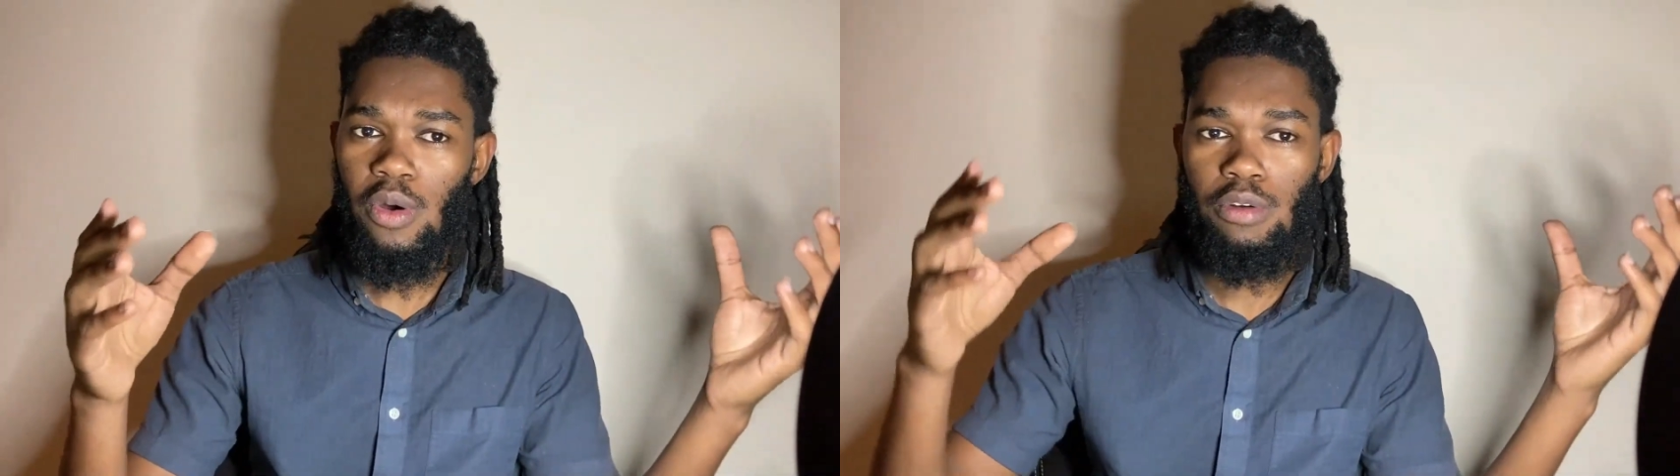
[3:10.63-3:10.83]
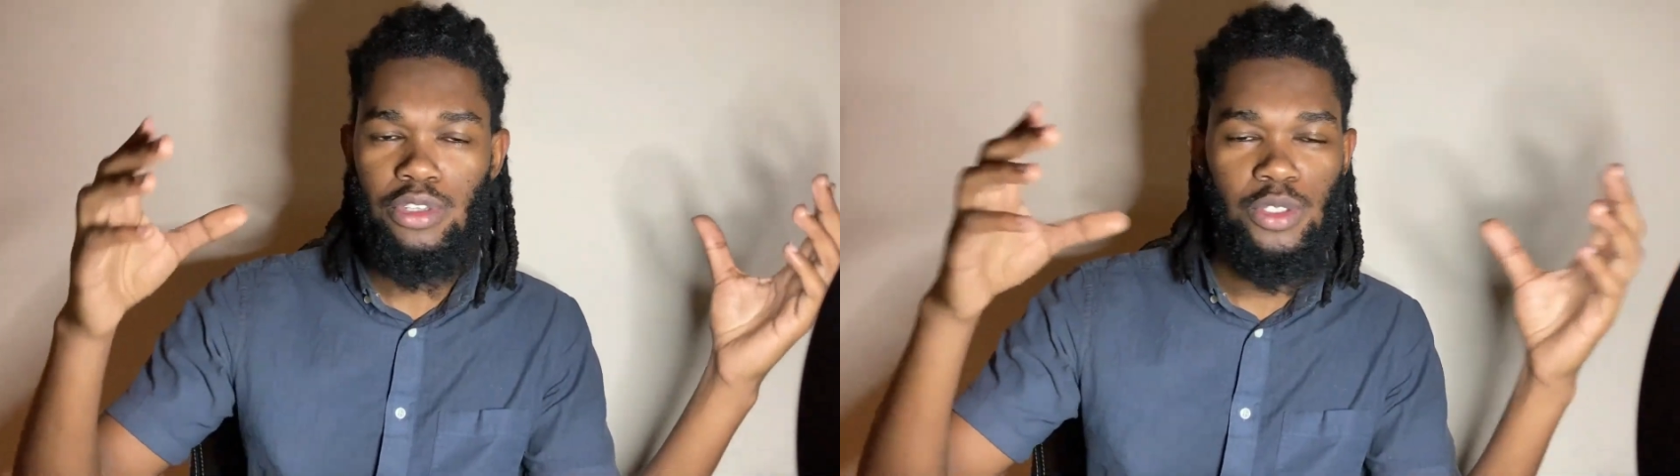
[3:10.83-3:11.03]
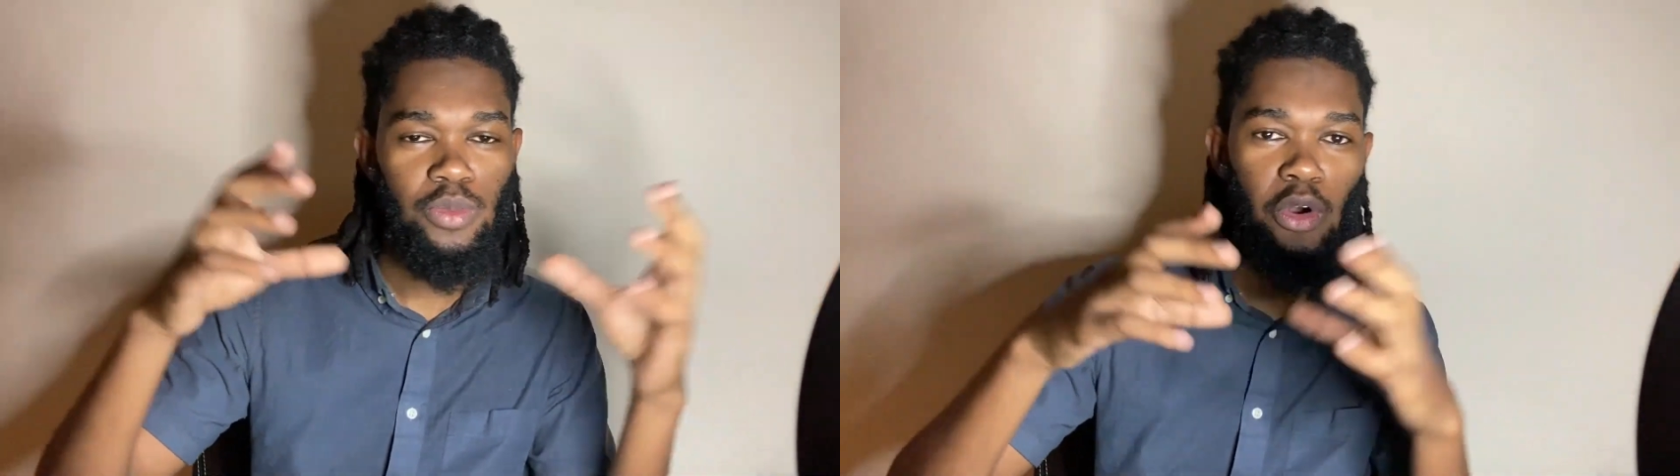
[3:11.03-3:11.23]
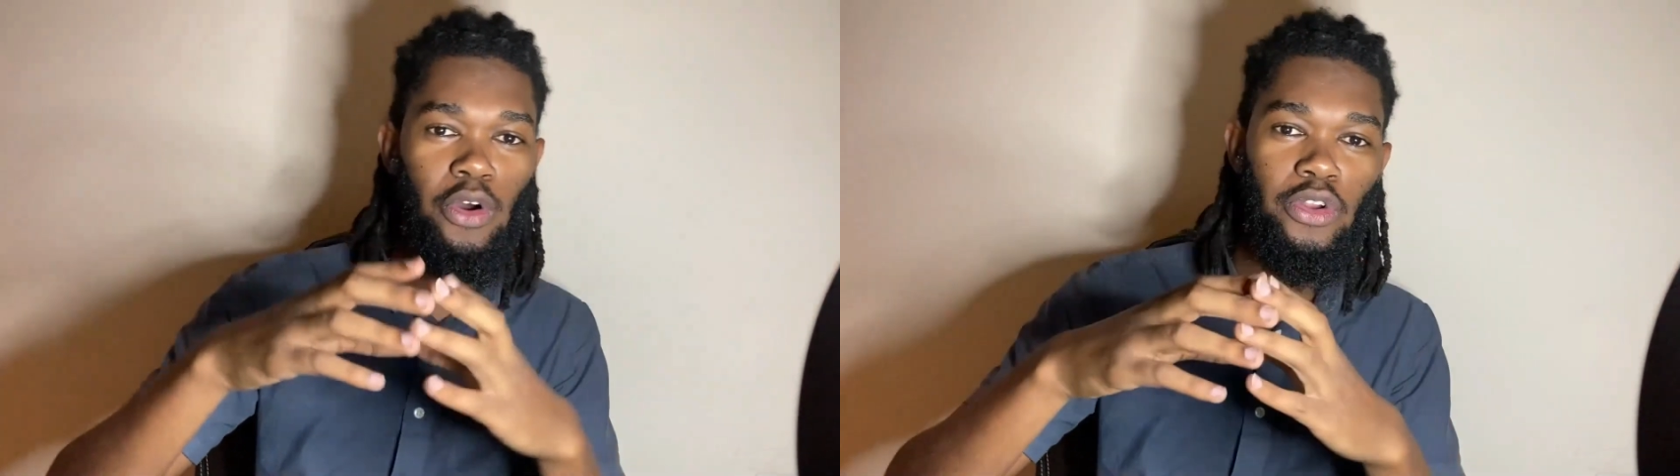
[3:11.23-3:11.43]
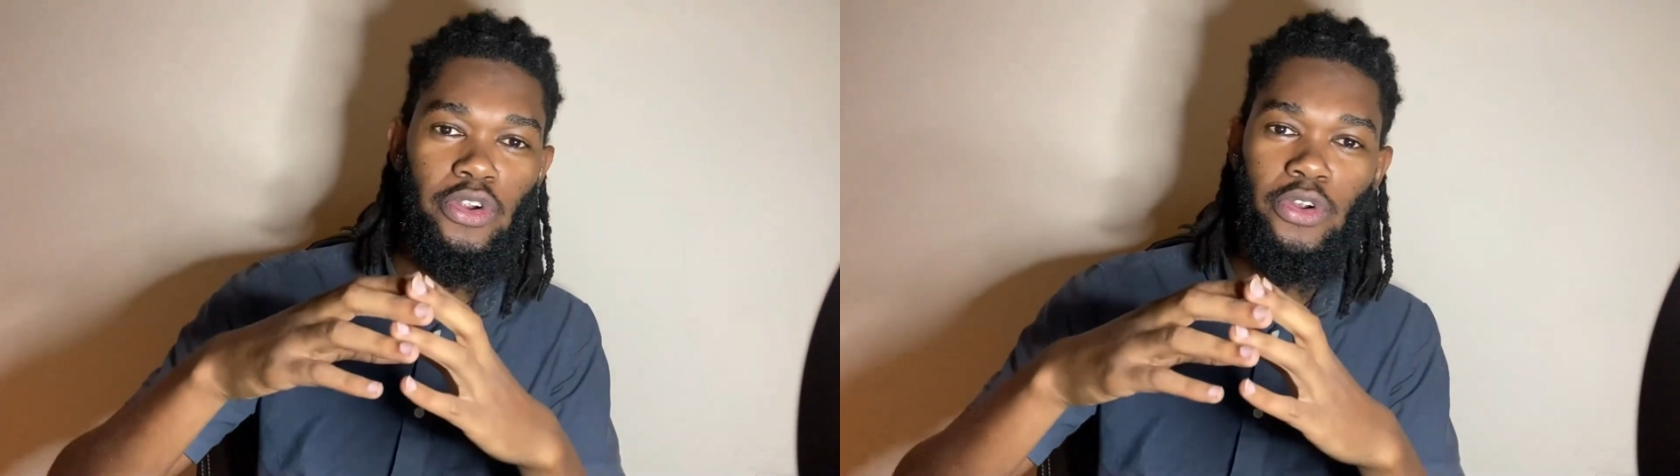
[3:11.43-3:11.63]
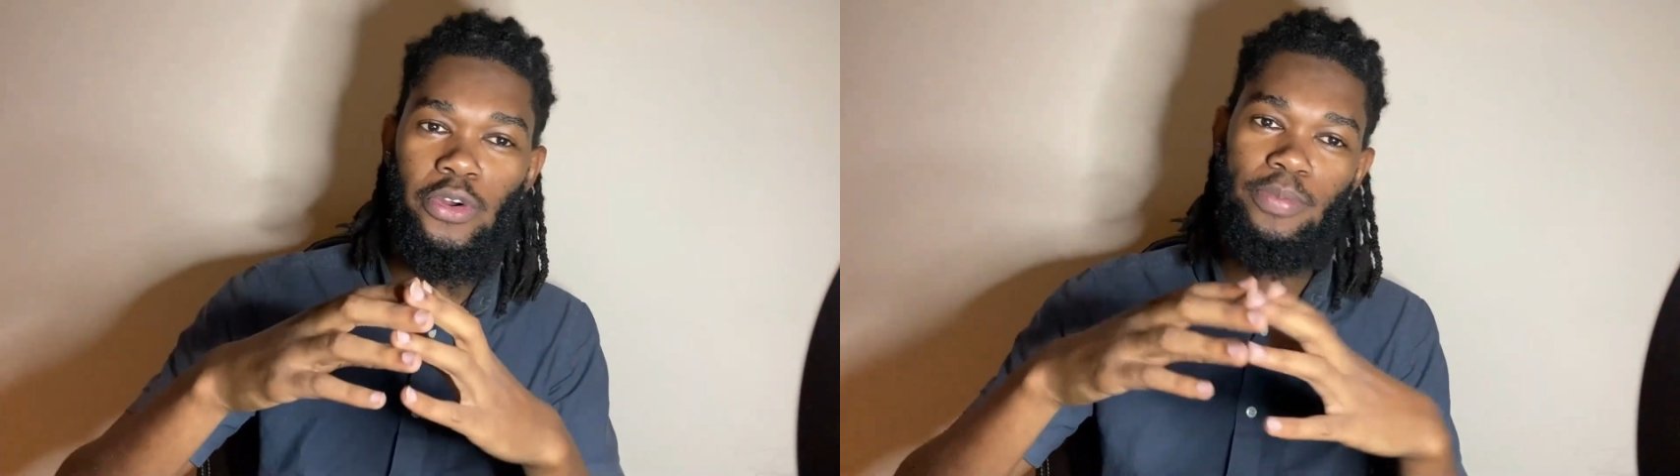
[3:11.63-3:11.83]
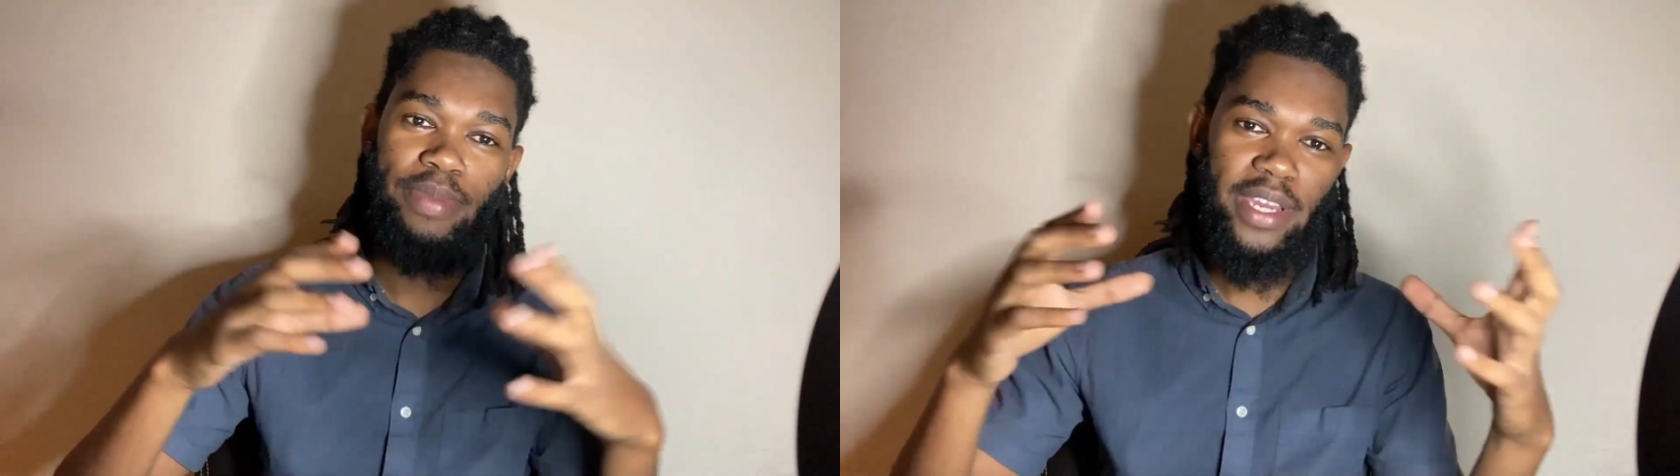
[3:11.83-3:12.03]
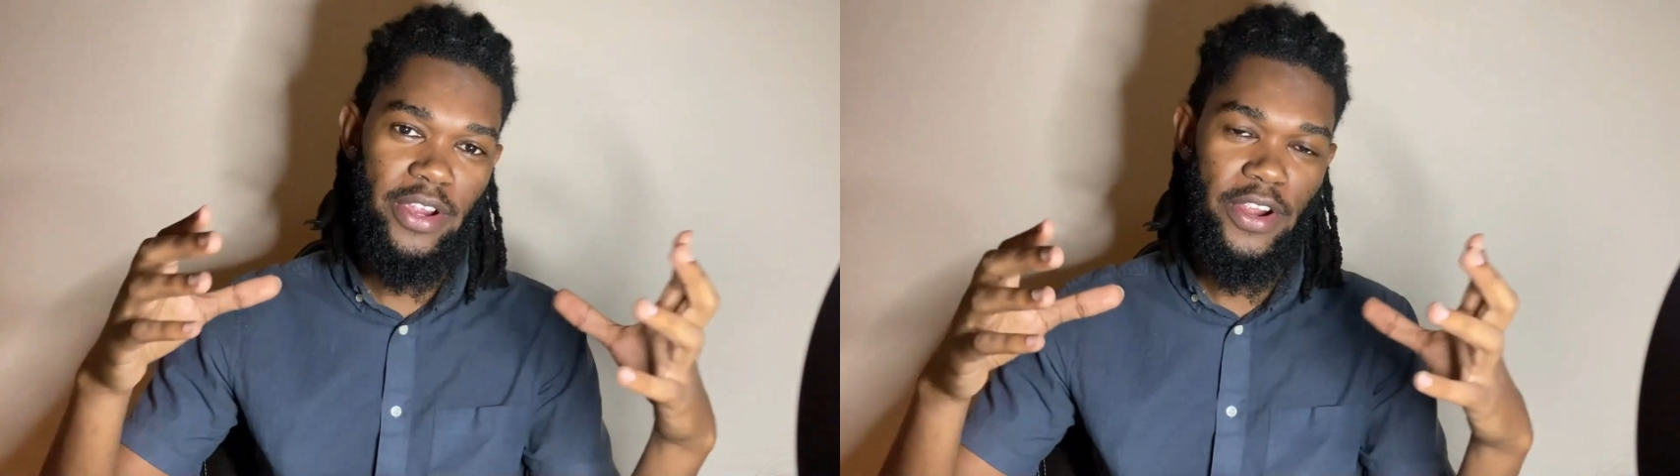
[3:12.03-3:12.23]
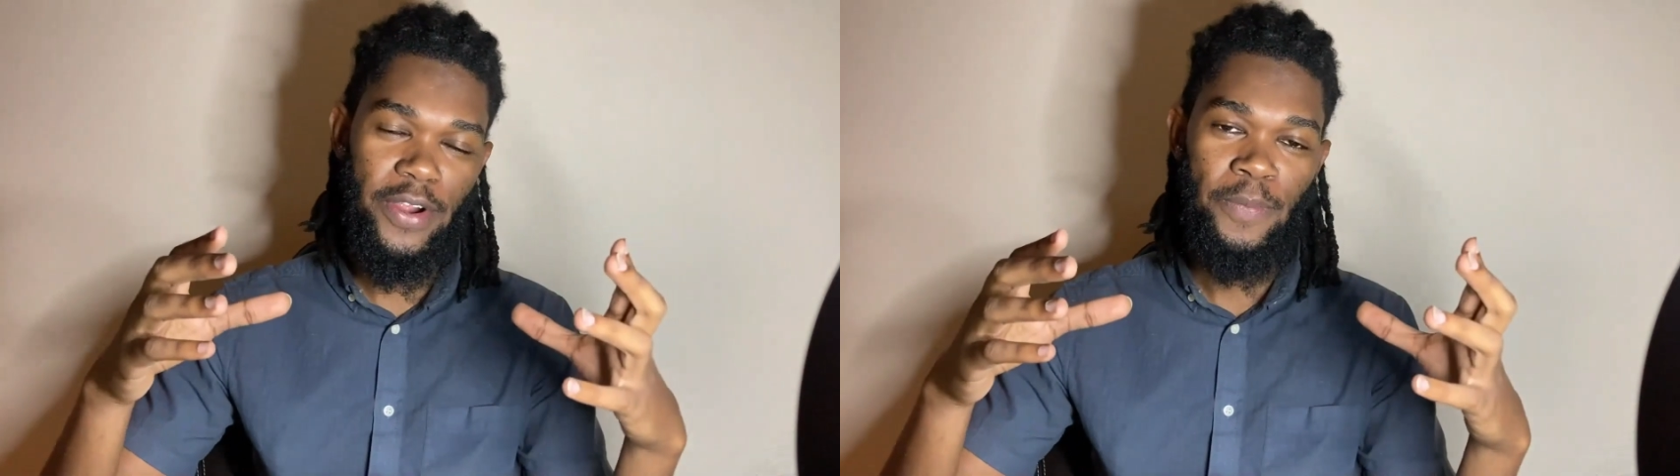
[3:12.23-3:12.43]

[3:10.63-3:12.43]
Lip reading: smaller or bigger.